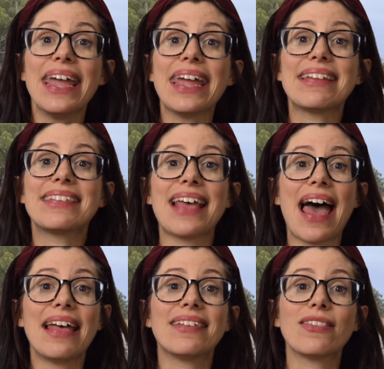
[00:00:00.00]
It
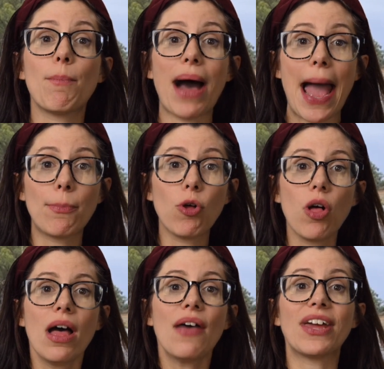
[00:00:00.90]
says in the
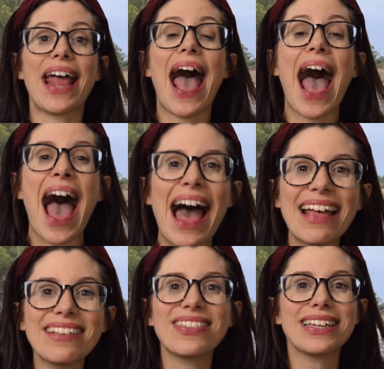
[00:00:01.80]
Bible that
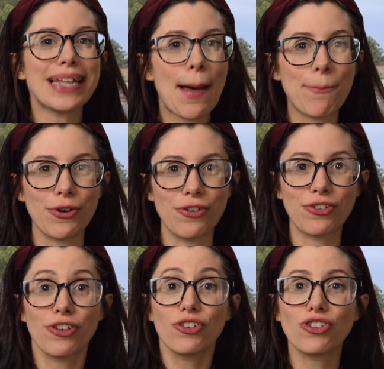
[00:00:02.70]
as the
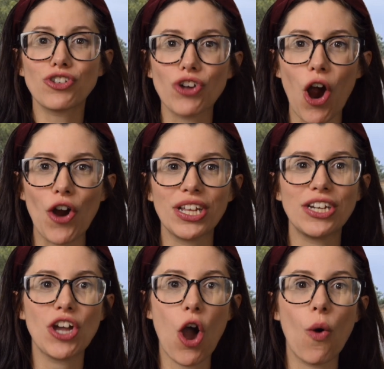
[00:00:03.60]
lepers
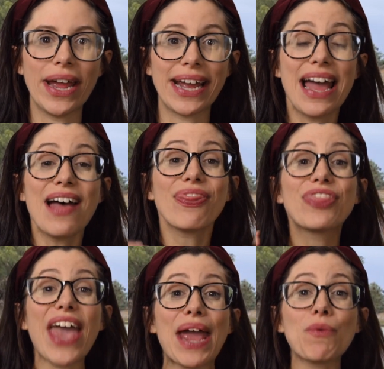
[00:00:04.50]
started going,
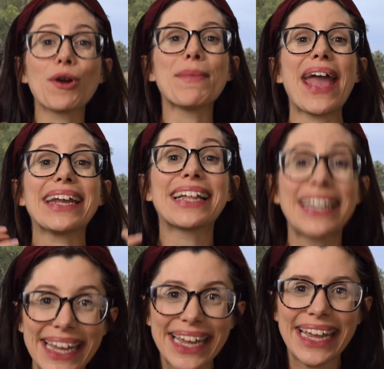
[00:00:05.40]
they were made
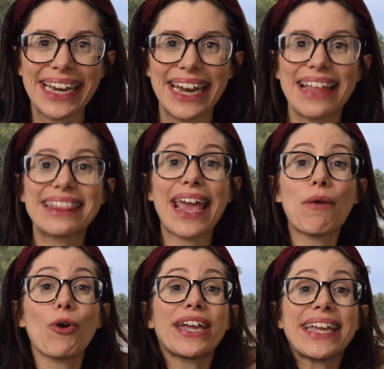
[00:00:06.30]
clean.
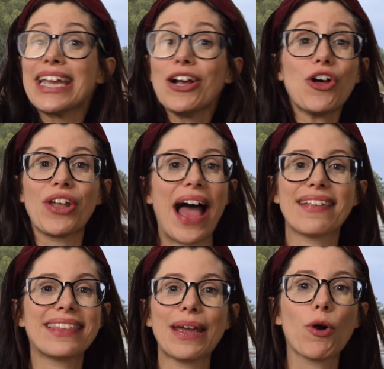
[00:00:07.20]
They were healed
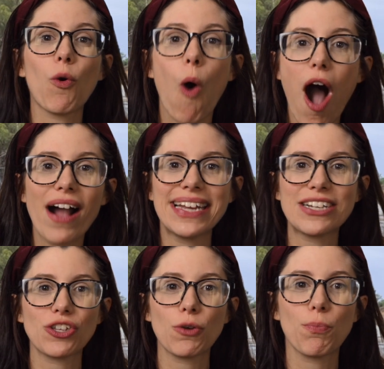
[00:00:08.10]
as they were
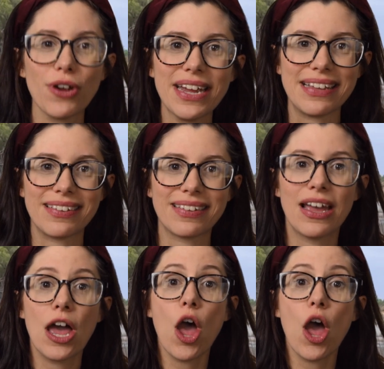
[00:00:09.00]
walking to the priests.